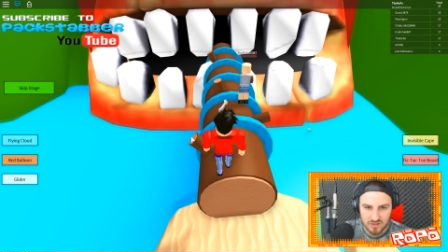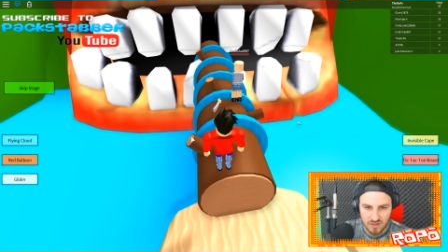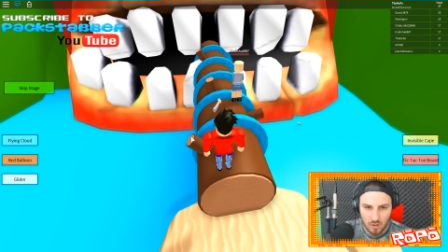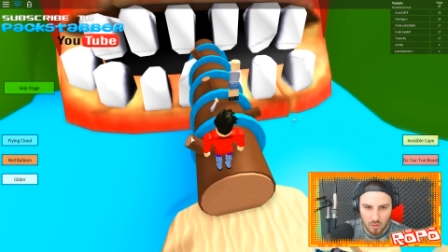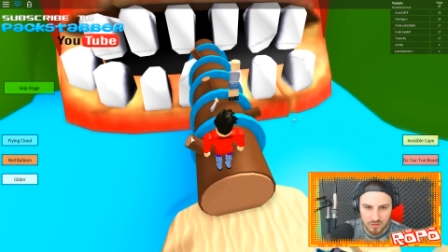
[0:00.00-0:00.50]

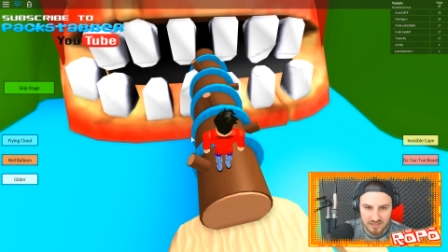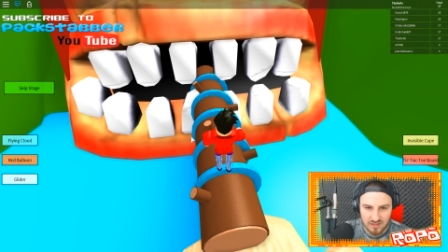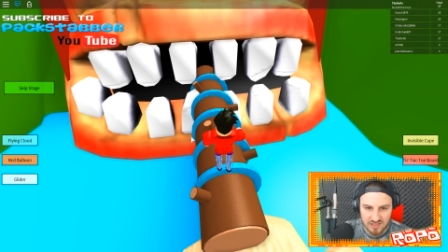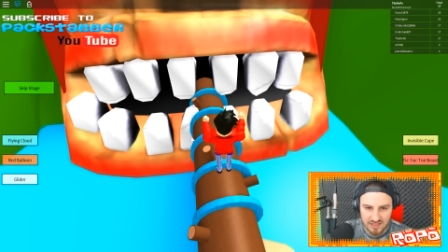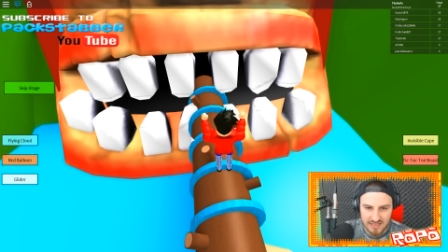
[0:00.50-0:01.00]
ones. Oh, these
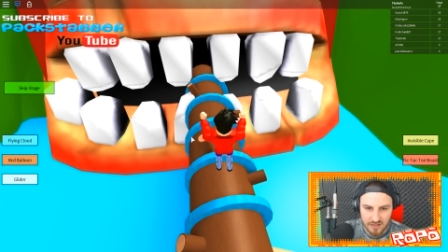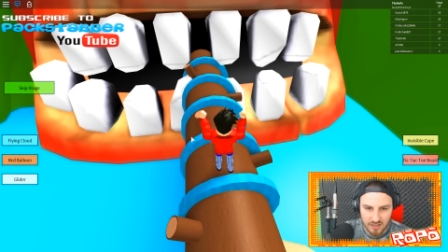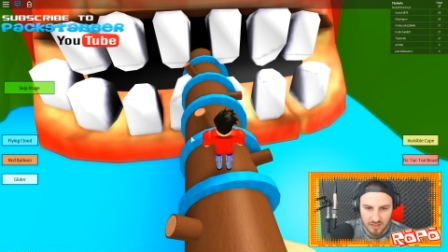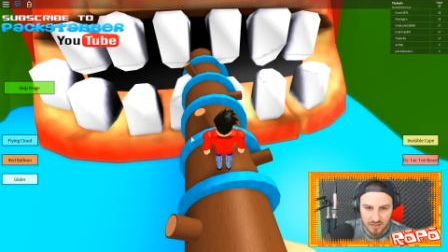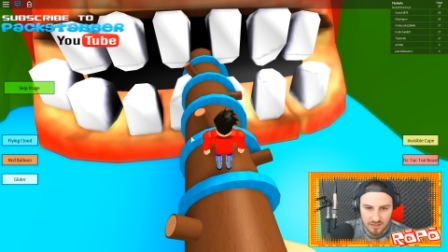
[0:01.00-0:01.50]
are
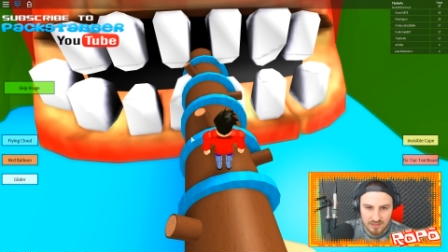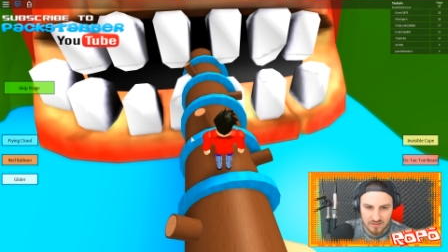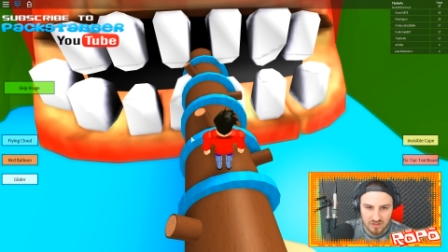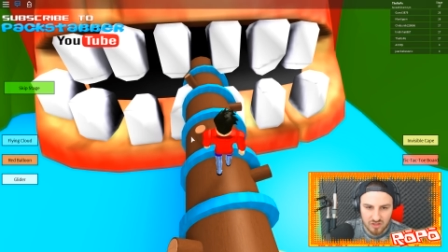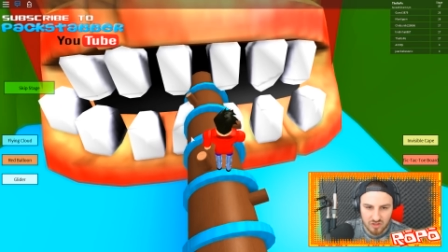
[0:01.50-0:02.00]
skinnier.
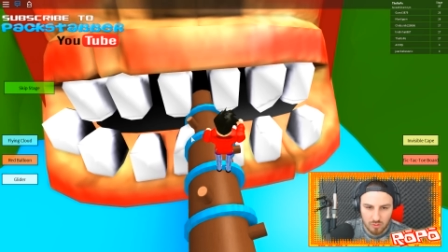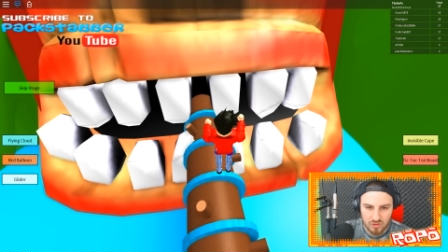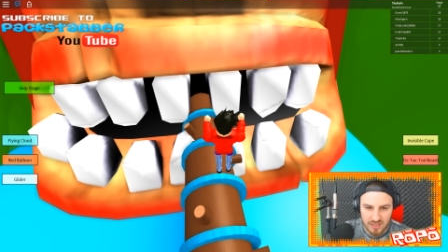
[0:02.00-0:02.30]
These are so